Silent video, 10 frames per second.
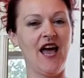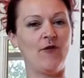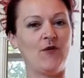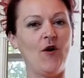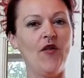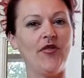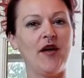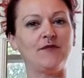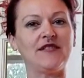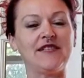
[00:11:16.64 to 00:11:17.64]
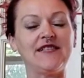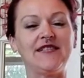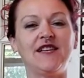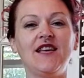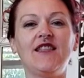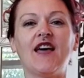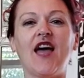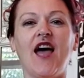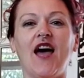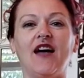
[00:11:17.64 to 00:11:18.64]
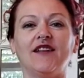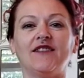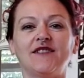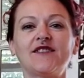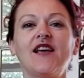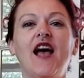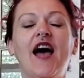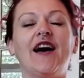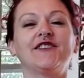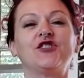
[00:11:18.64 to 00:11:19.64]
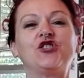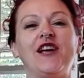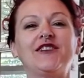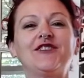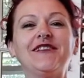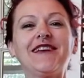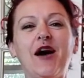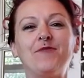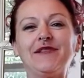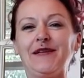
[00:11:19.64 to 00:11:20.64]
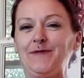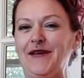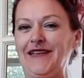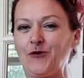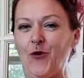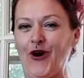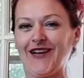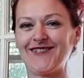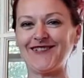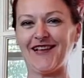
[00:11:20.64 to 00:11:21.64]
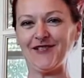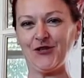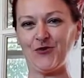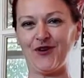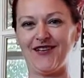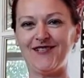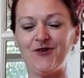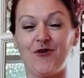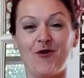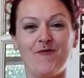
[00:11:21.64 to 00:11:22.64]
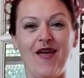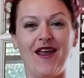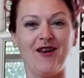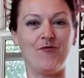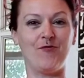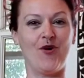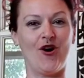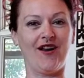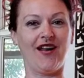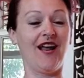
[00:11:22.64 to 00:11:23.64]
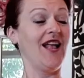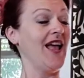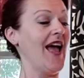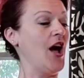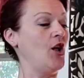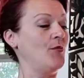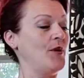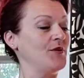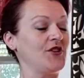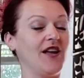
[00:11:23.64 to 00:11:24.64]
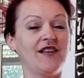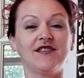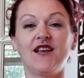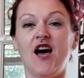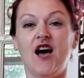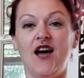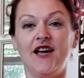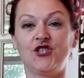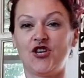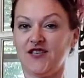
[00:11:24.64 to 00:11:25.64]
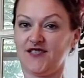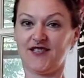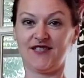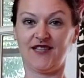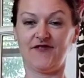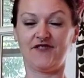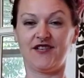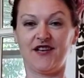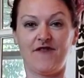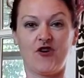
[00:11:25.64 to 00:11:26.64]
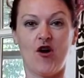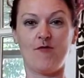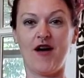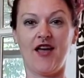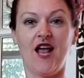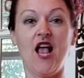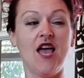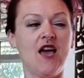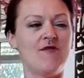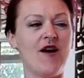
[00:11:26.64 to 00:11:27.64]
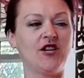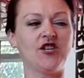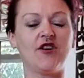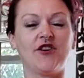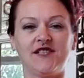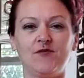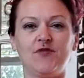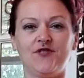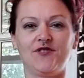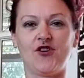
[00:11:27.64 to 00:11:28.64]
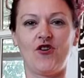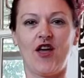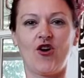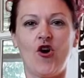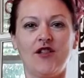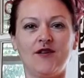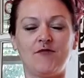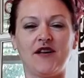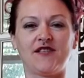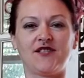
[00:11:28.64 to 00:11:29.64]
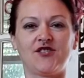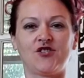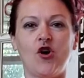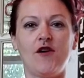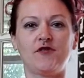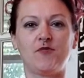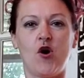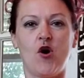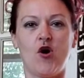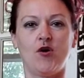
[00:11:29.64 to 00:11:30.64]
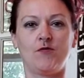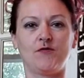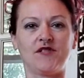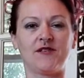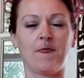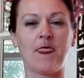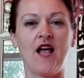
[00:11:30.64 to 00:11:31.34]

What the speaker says: And we want them to see the hands as a gentle accompaniment or accessory to our main body. Elbows are nice and high, chest is lifted. I've got my imaginary symbols on, I call it my soft palms.